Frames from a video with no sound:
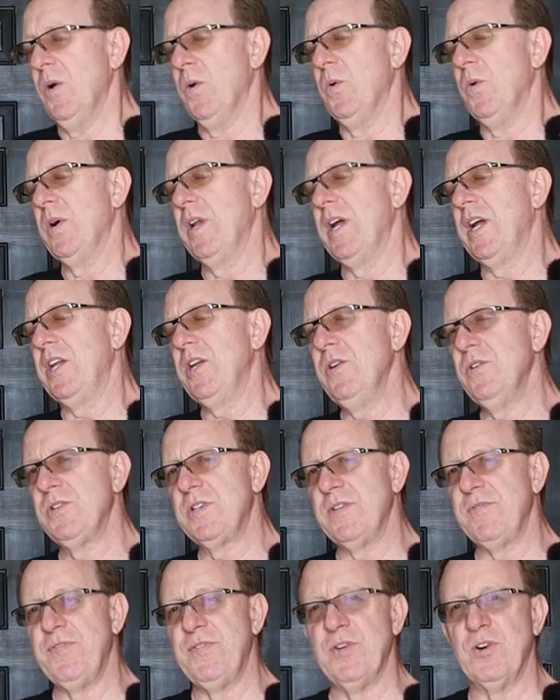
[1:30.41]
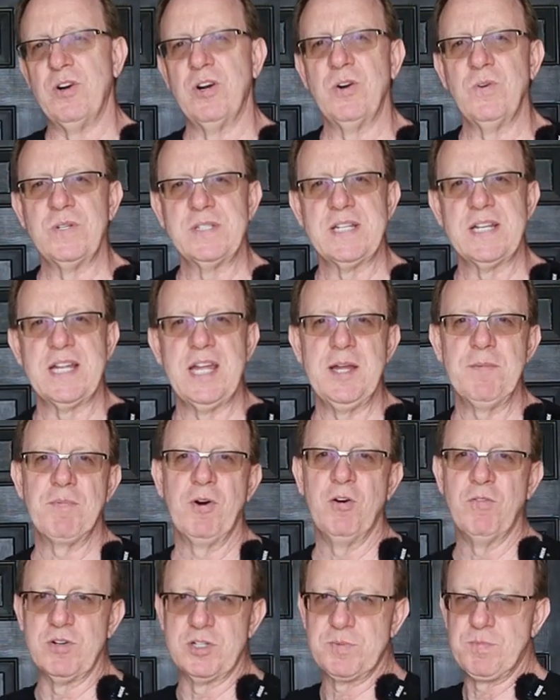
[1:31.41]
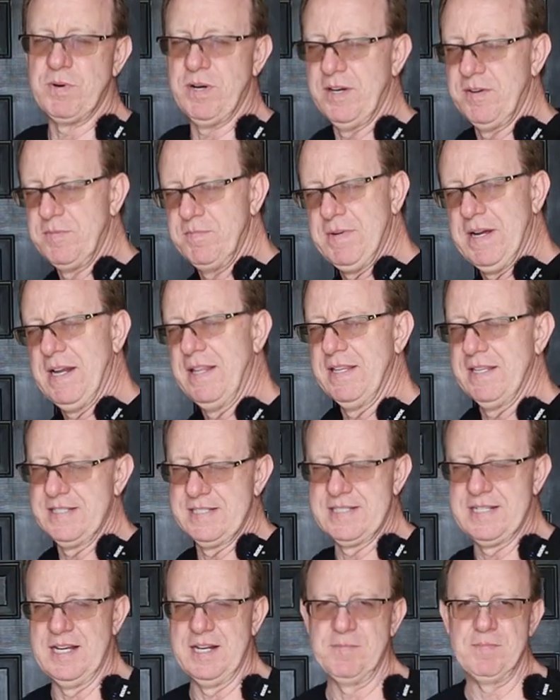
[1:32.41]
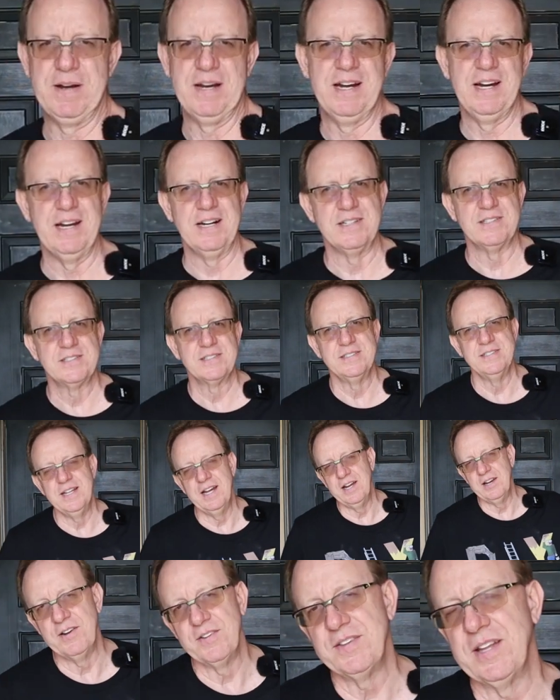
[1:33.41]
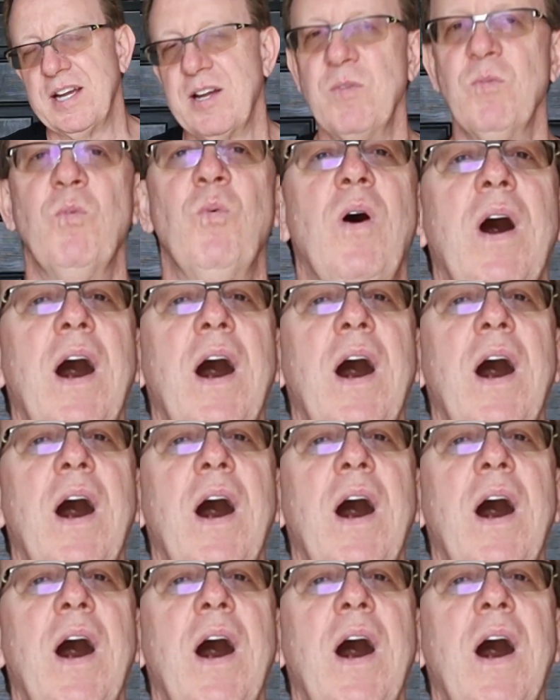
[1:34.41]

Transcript: what I used it for was to keep overspray from out of the inside of my house. Now you're thinking,